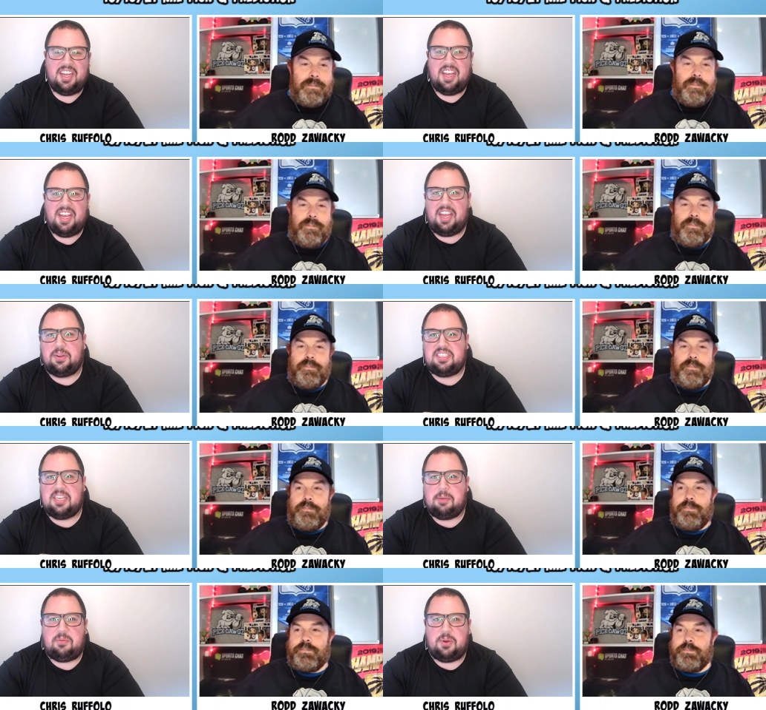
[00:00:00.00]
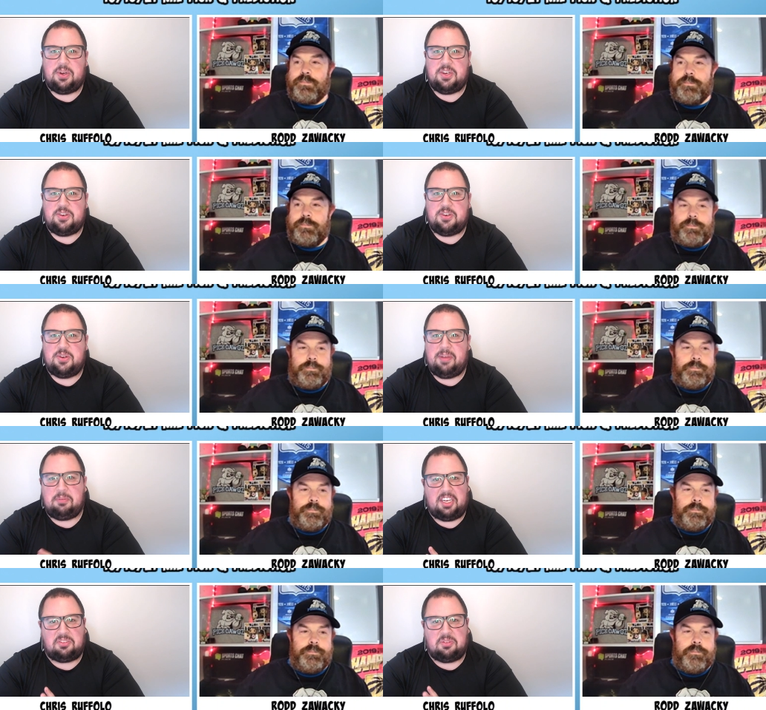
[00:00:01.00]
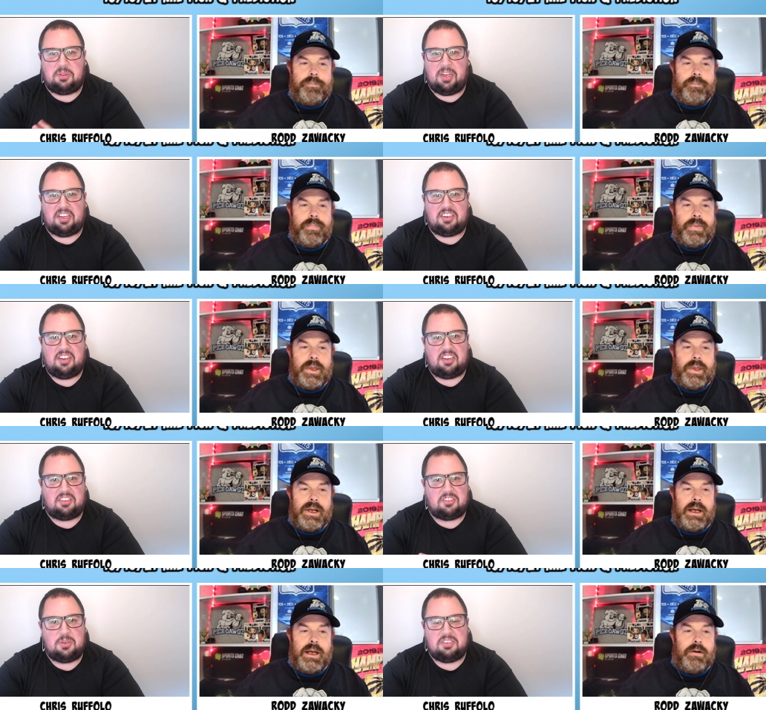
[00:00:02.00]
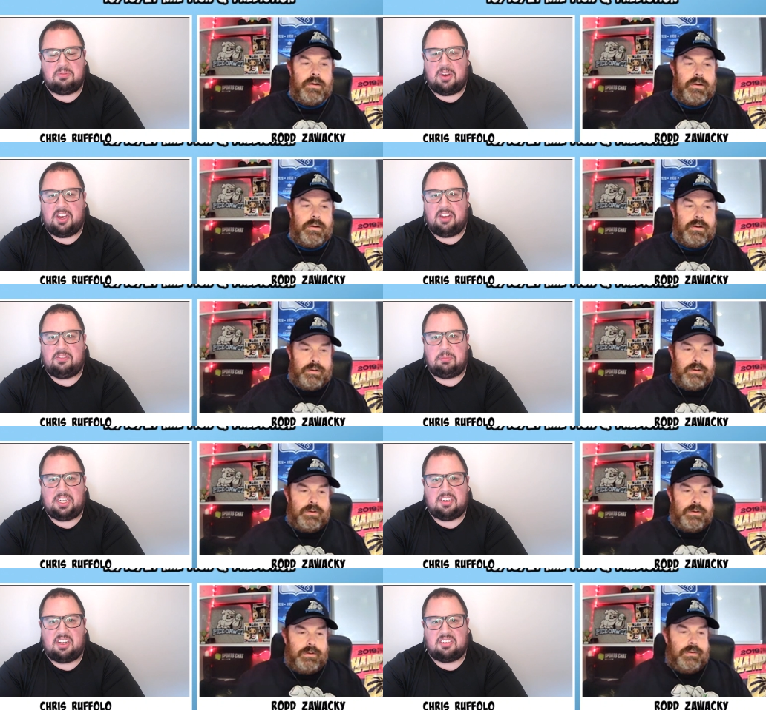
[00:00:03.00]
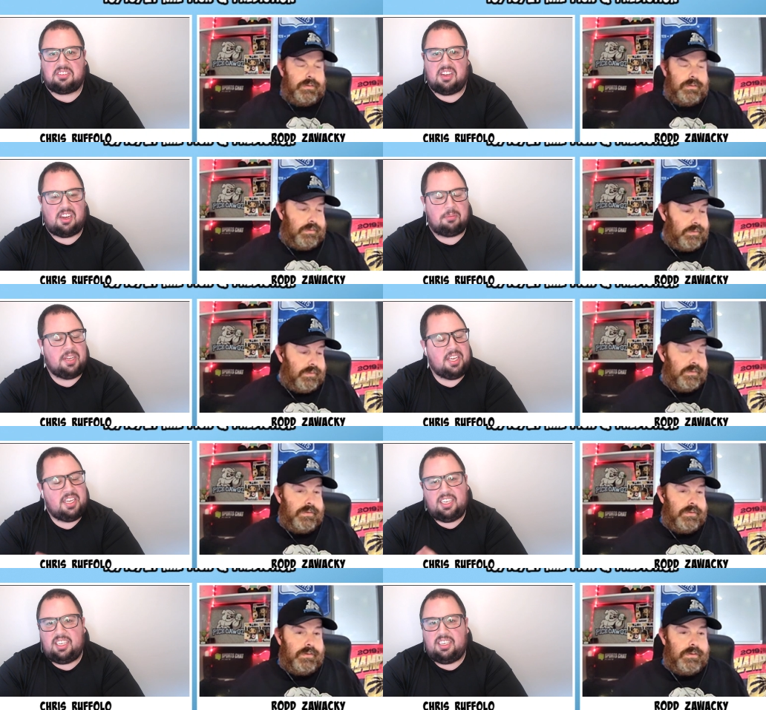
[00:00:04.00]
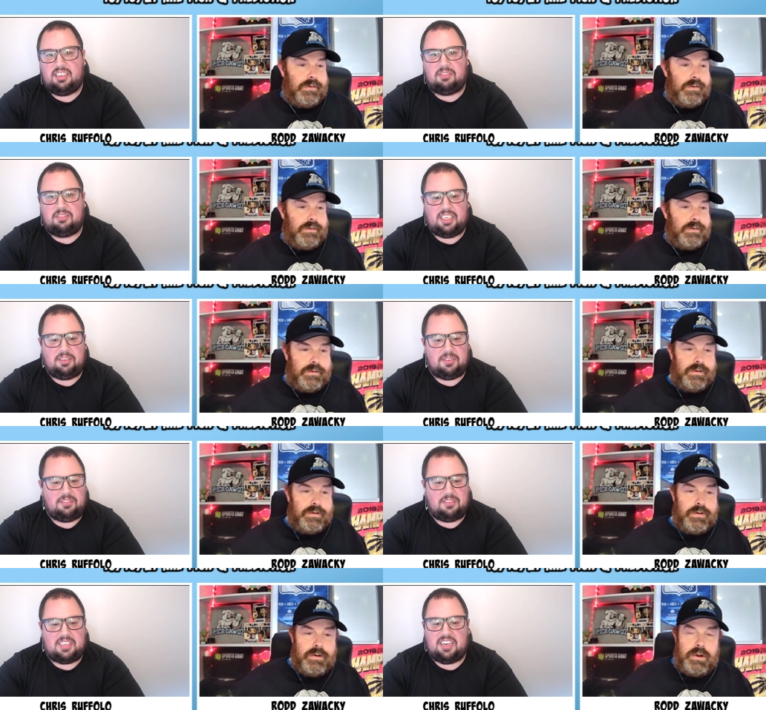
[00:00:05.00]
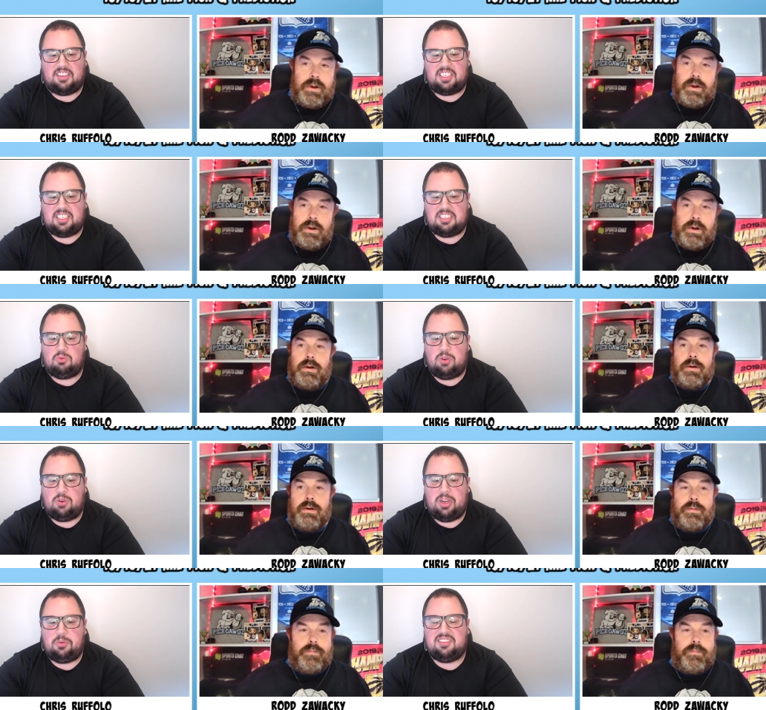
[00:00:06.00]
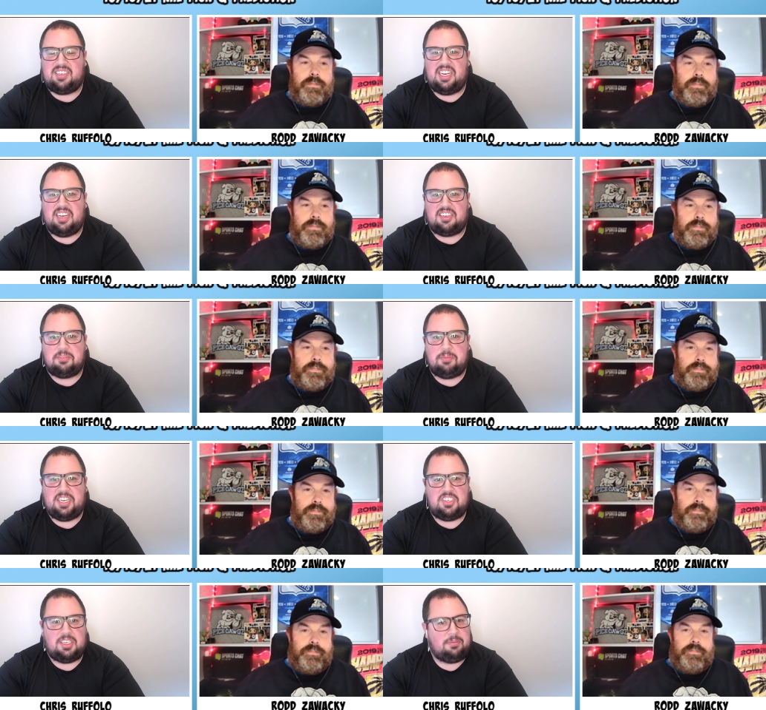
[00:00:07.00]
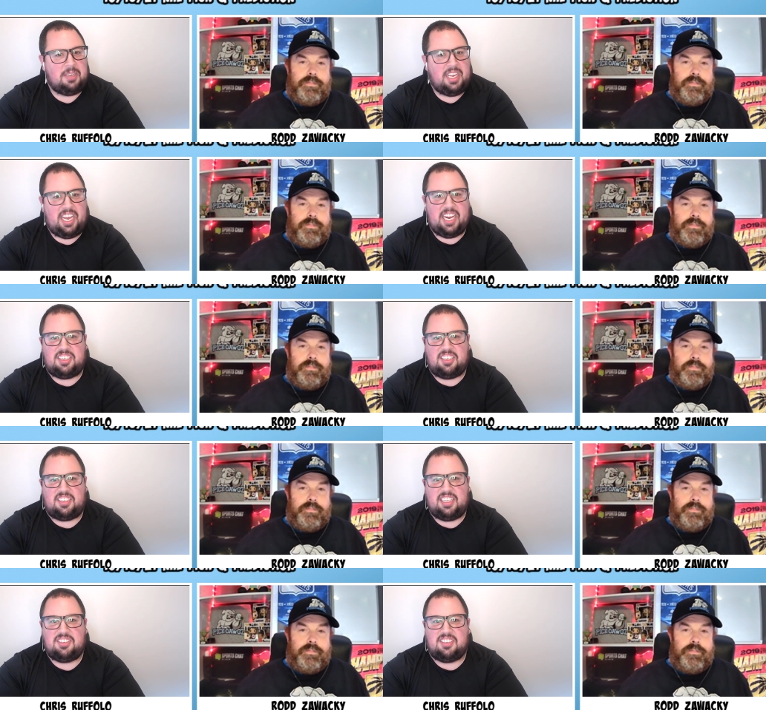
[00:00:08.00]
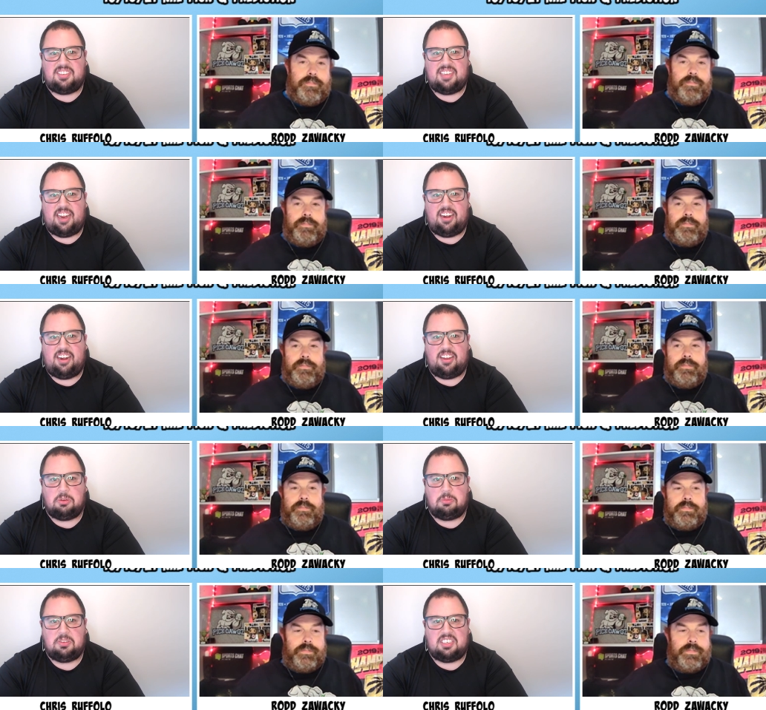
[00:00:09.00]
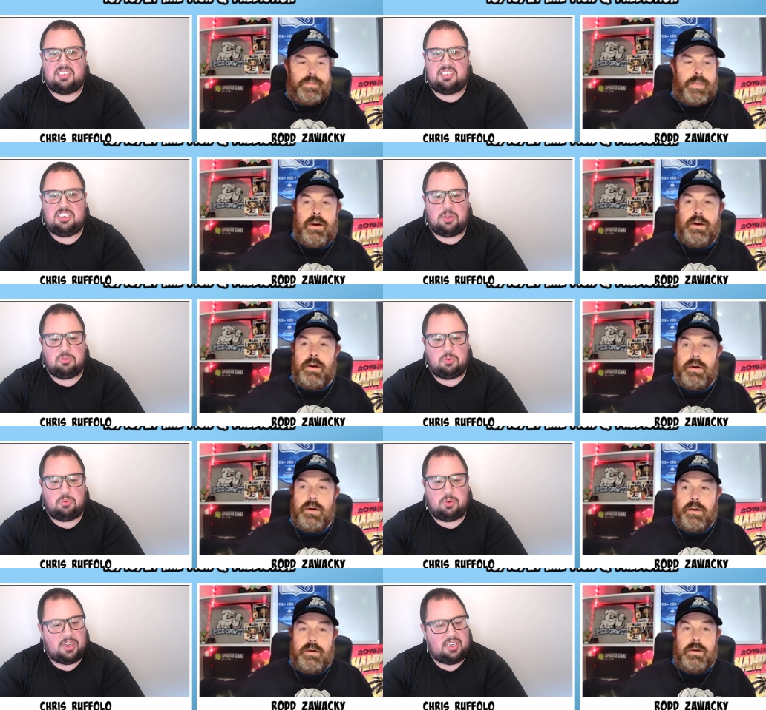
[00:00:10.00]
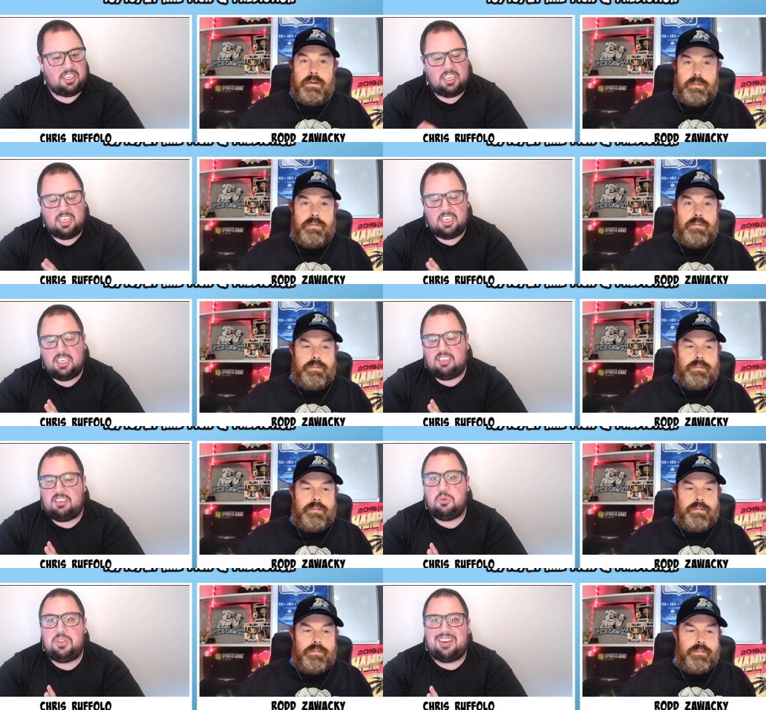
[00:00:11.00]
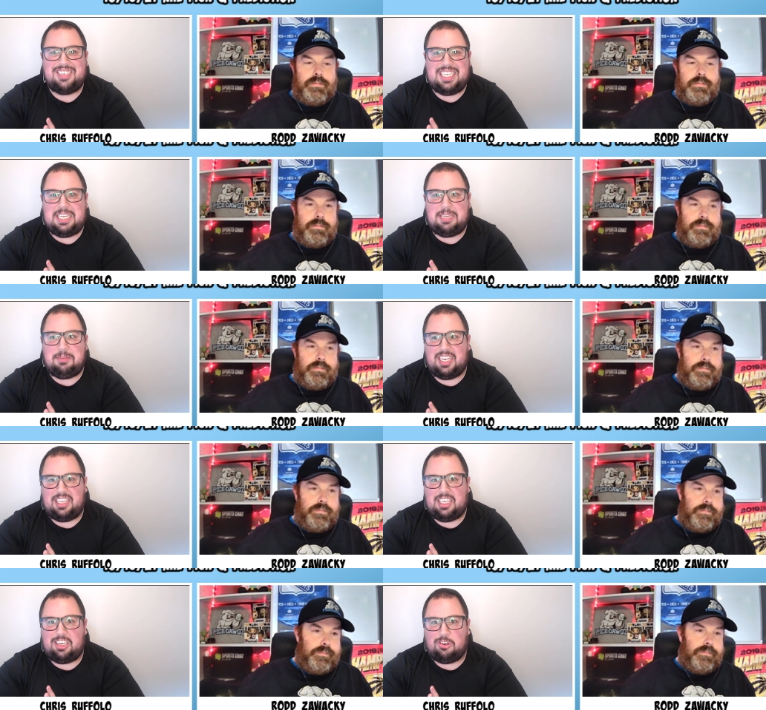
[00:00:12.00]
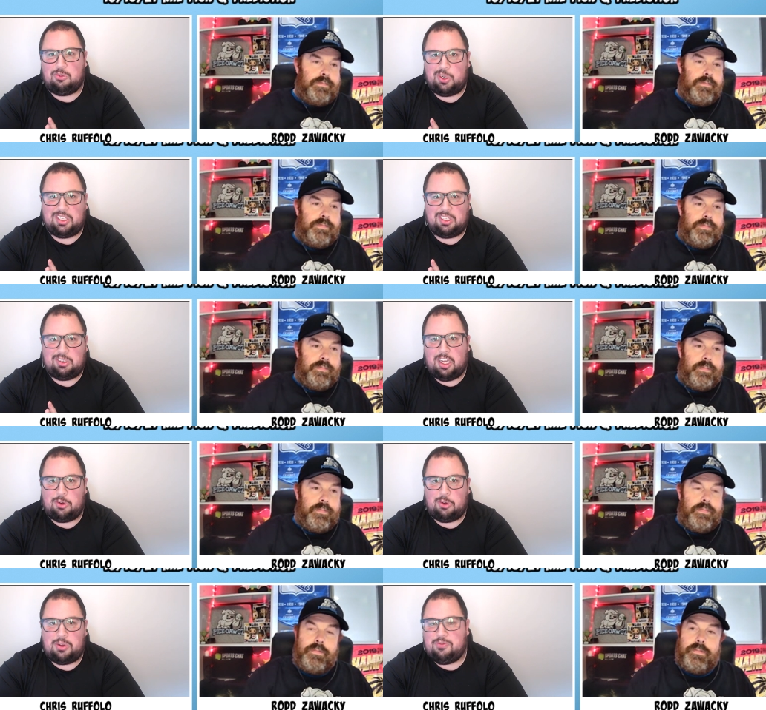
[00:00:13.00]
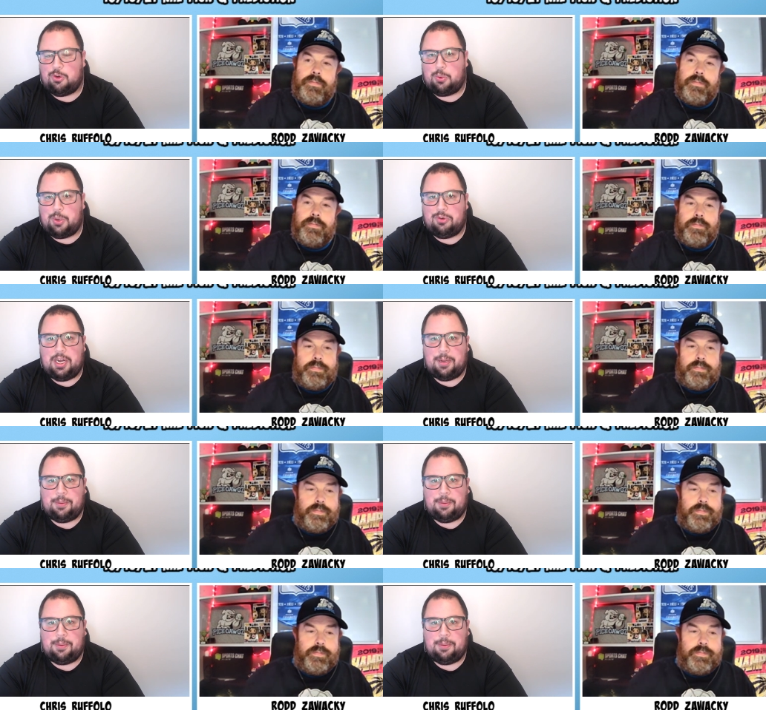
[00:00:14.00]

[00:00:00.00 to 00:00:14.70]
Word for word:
Speaker 1: Hey, what's up, everyone? You're in the penalty box with the Puck Dogs, Chris and Rod from PickDawgz.com. And Rod, well, we're taking a look at this Red Wings and Canucks matchup, NHL action on Saturday, October 16, 2021. Two young teams that I think are really, really hungry for a win right now.